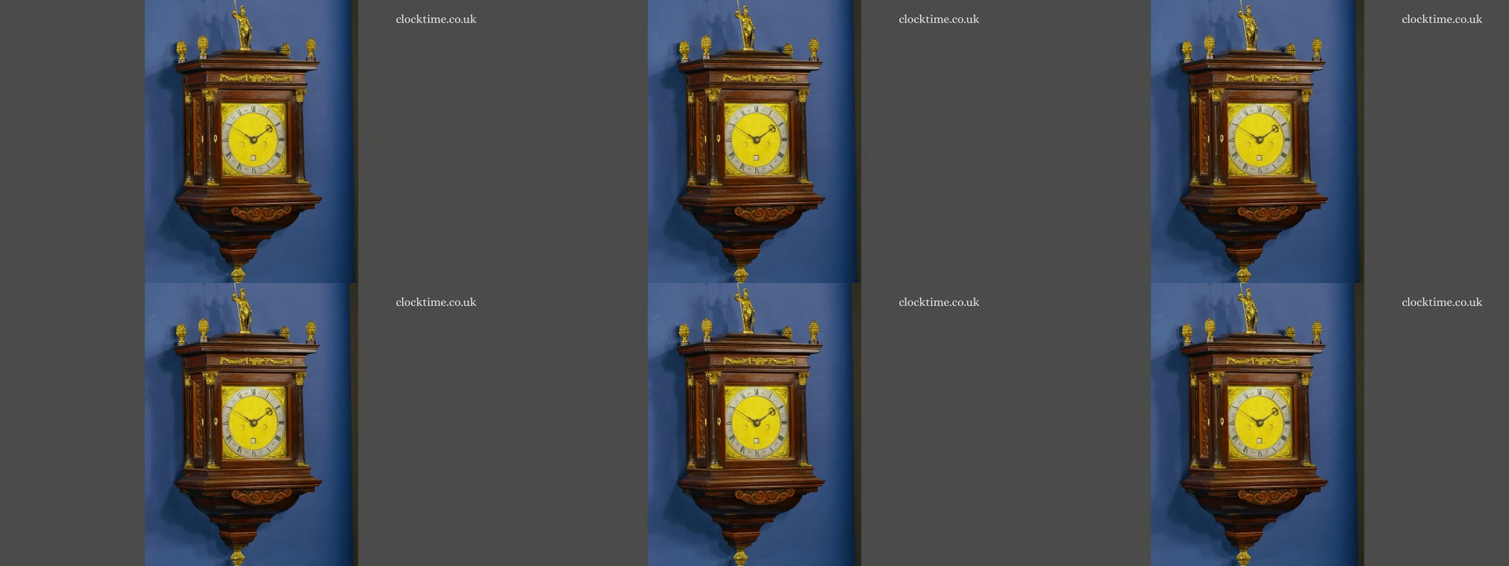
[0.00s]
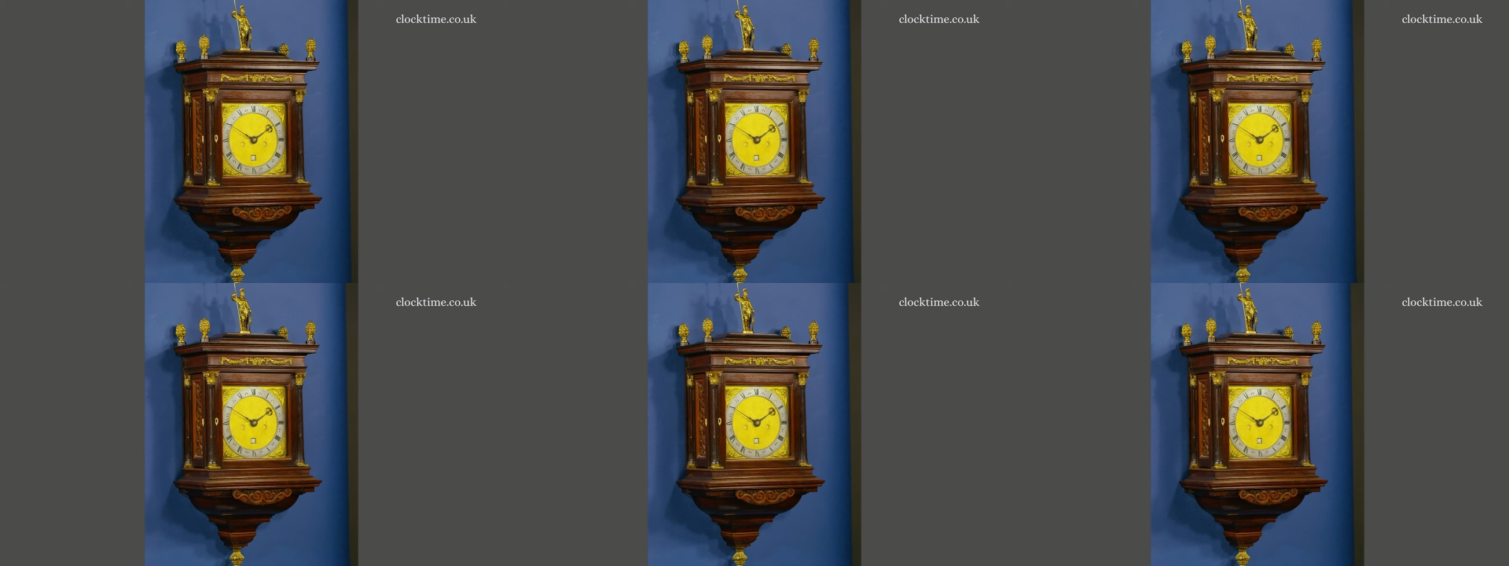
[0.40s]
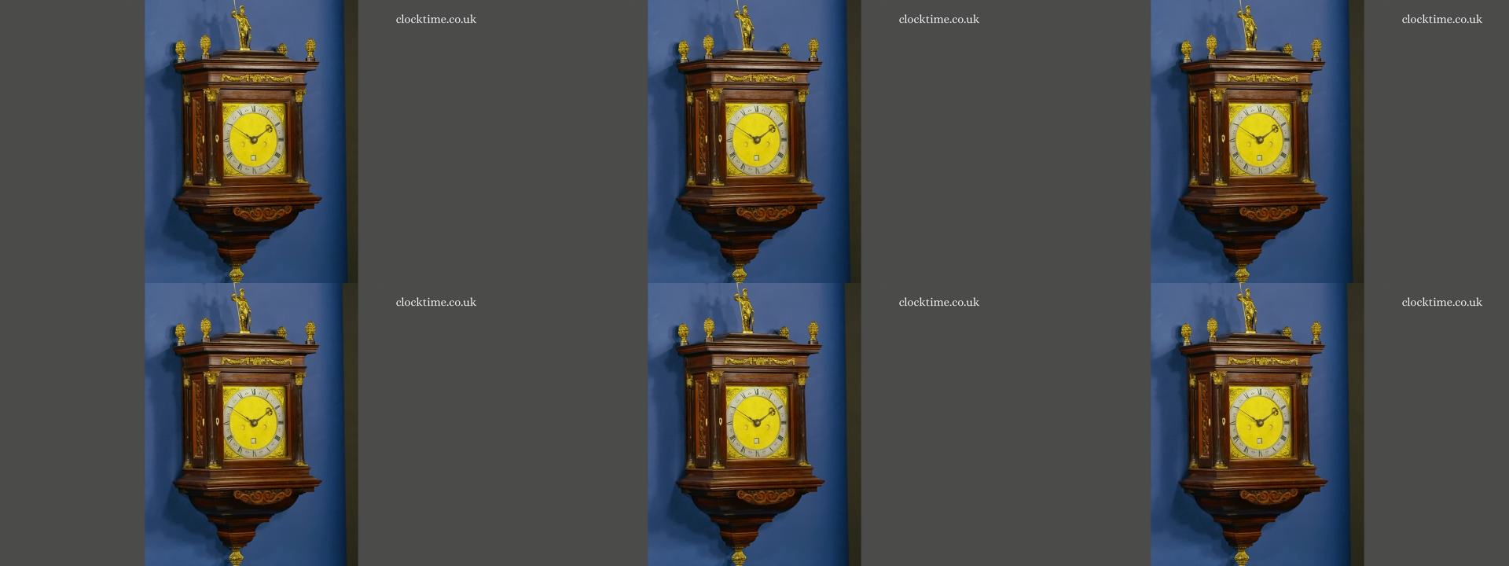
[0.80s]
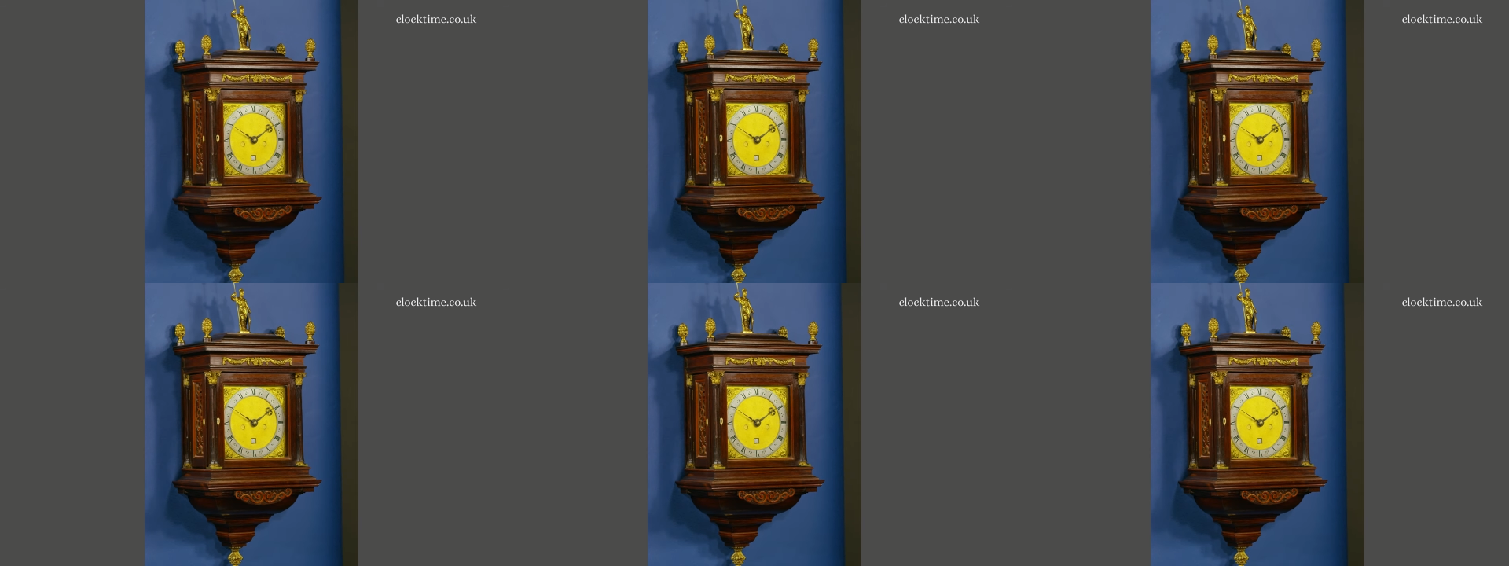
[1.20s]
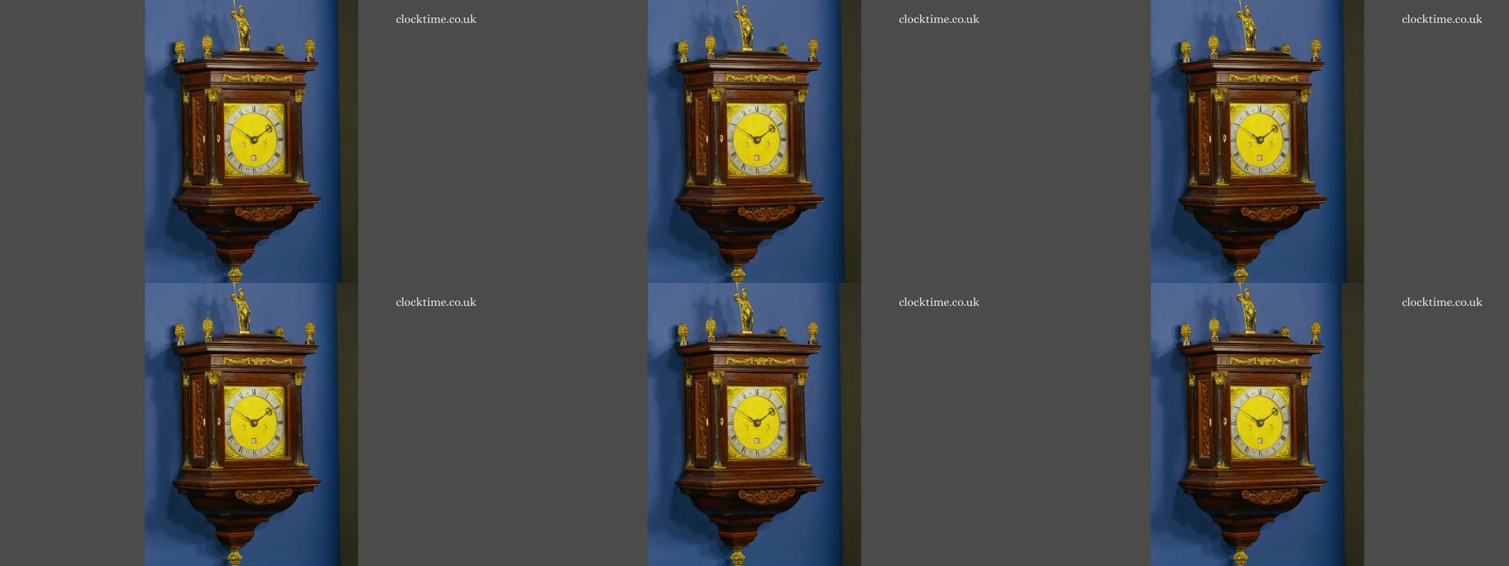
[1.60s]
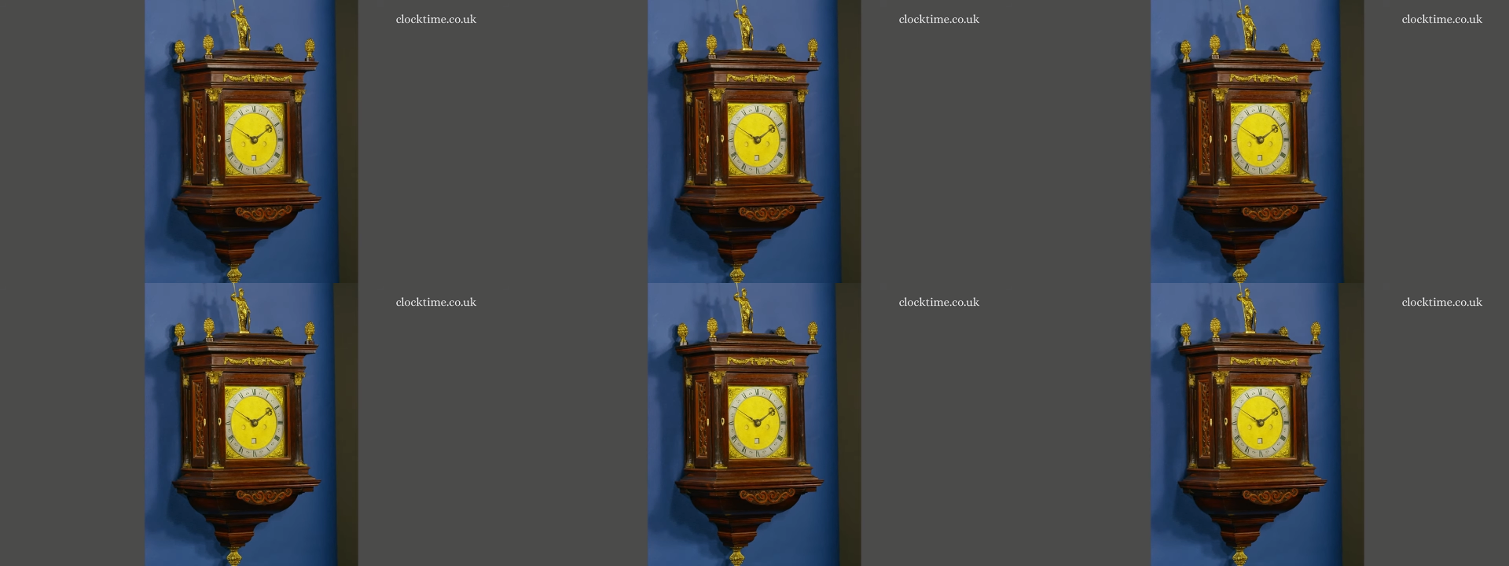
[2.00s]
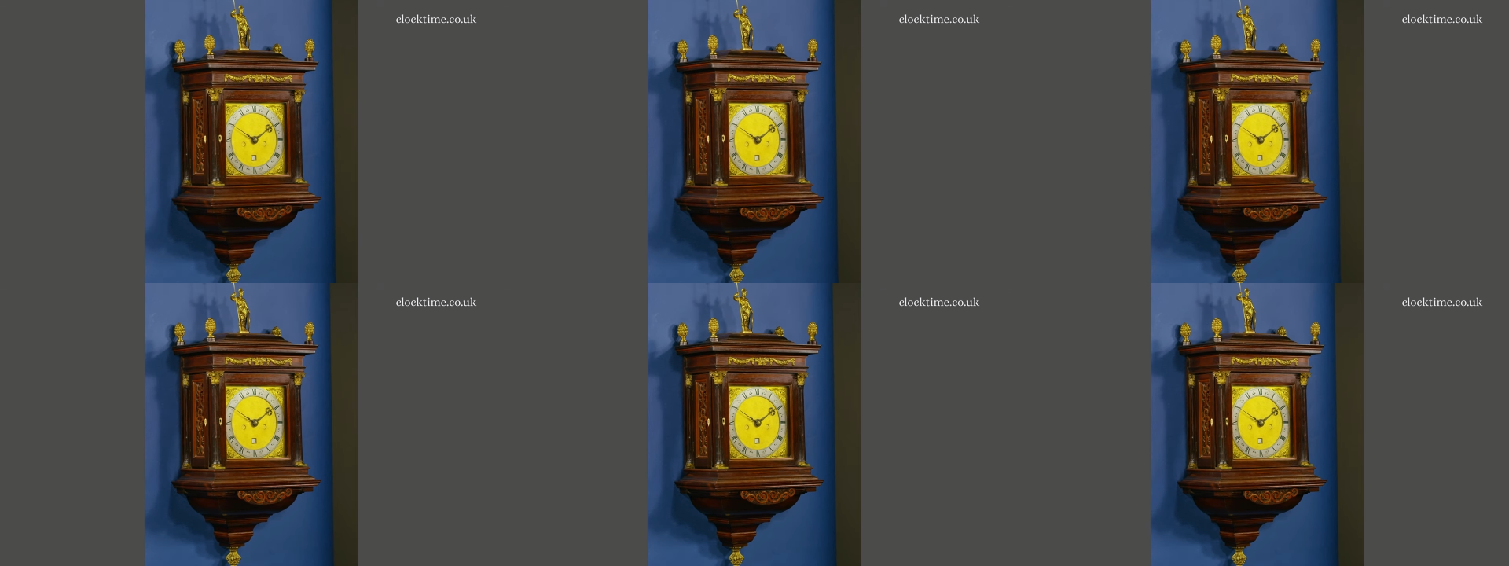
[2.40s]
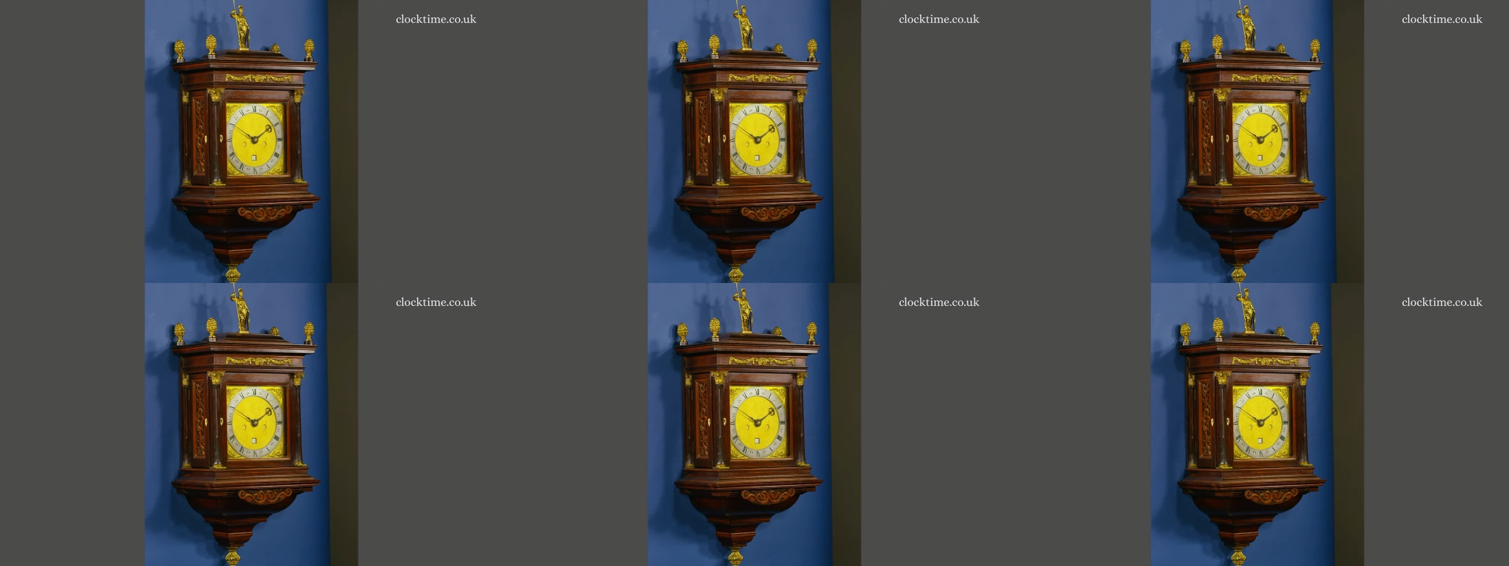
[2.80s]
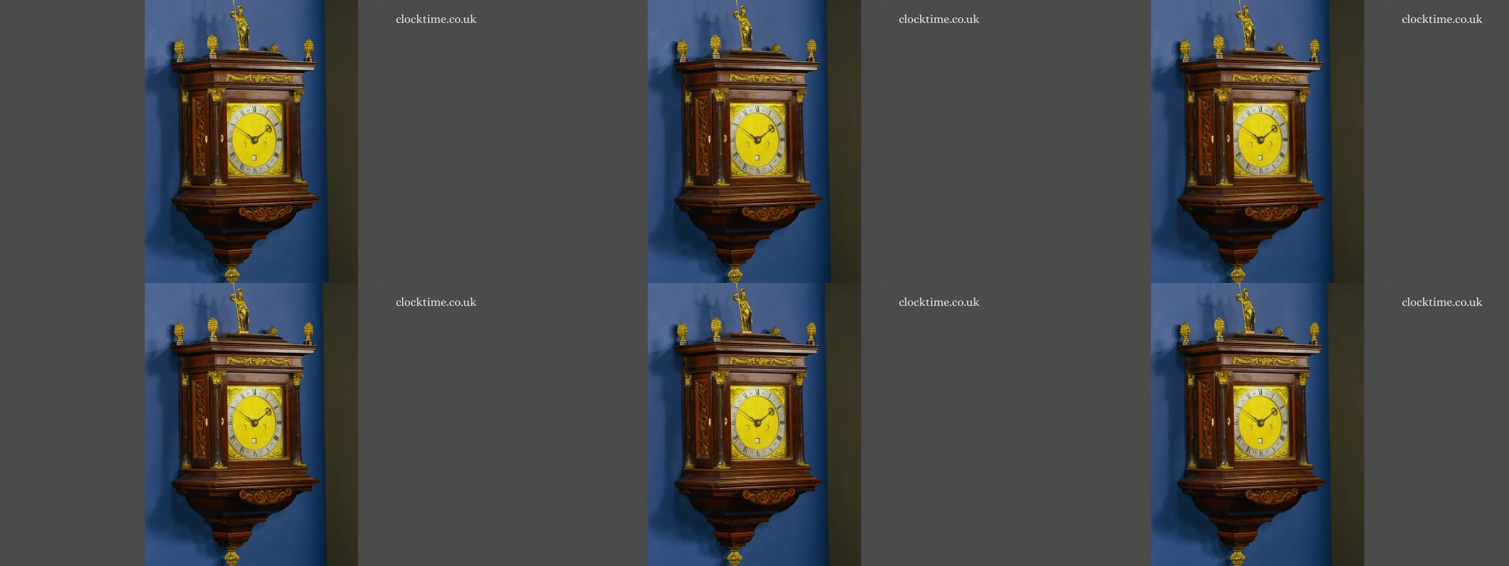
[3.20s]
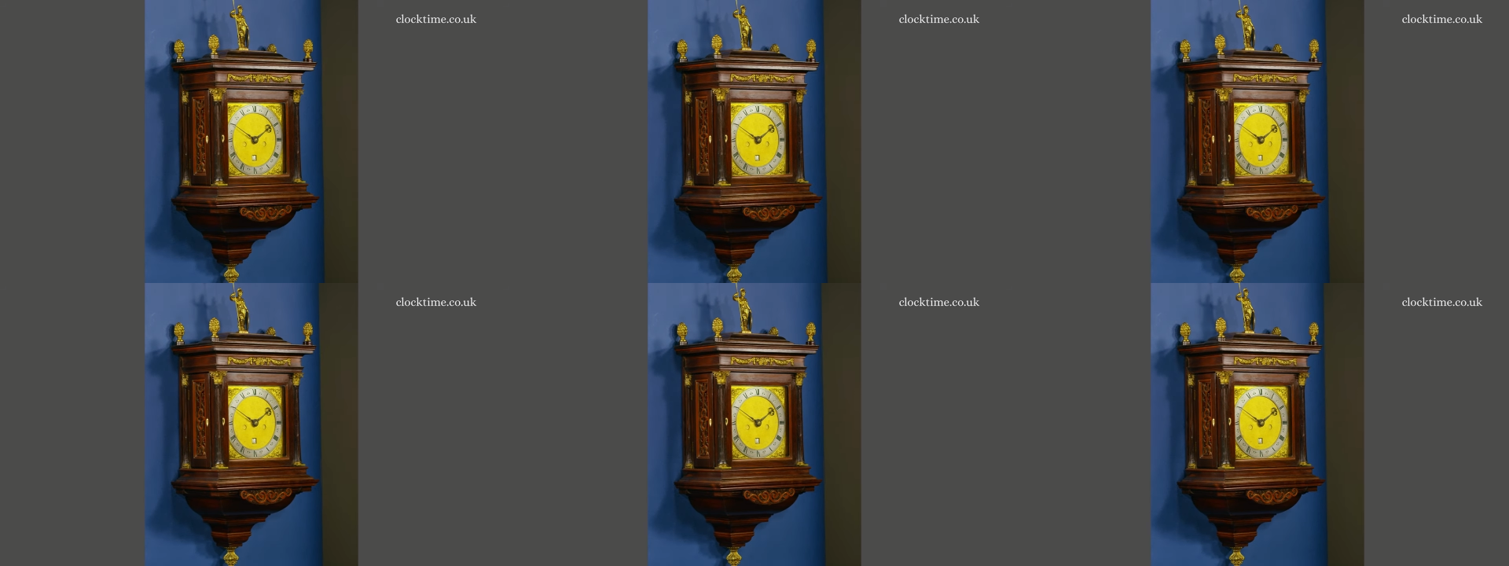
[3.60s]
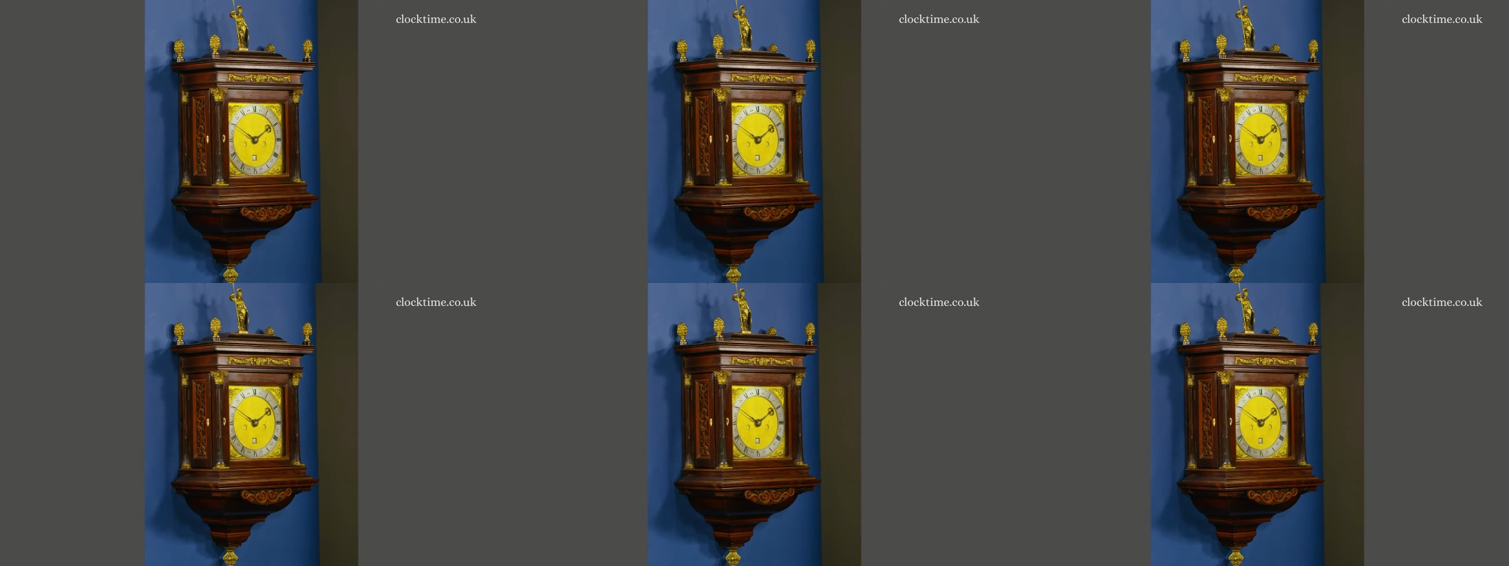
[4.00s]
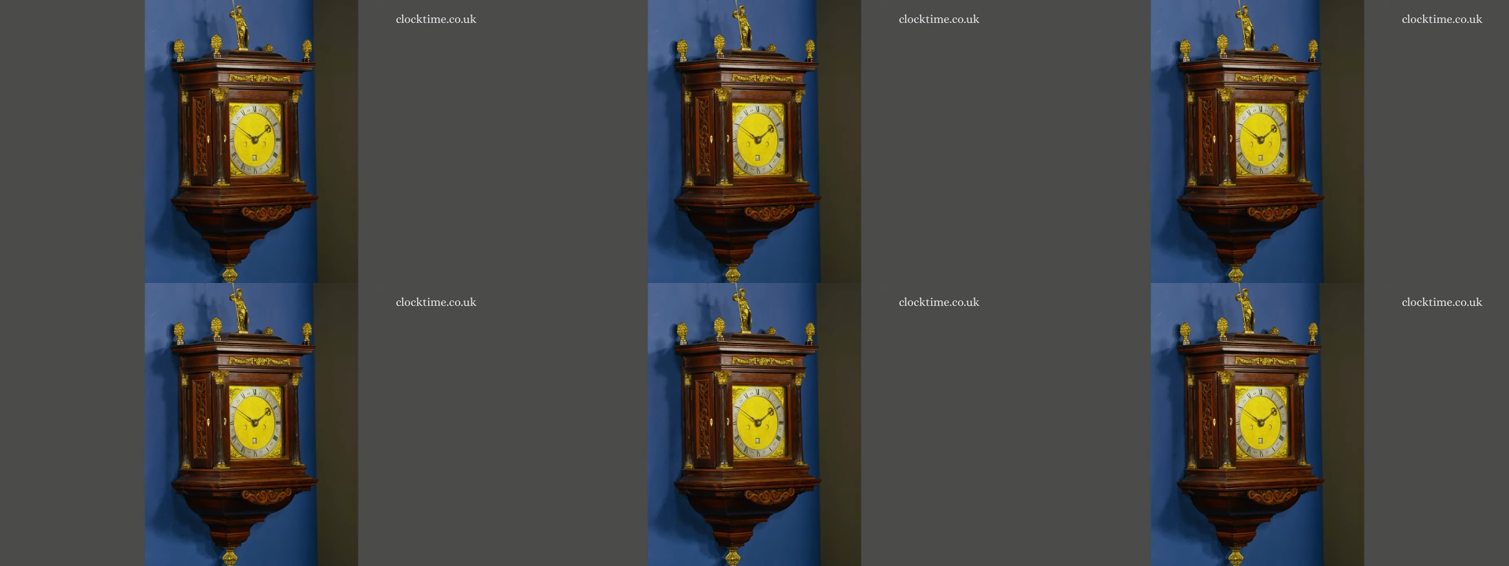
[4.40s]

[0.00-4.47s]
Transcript: [unreadable: no face in view]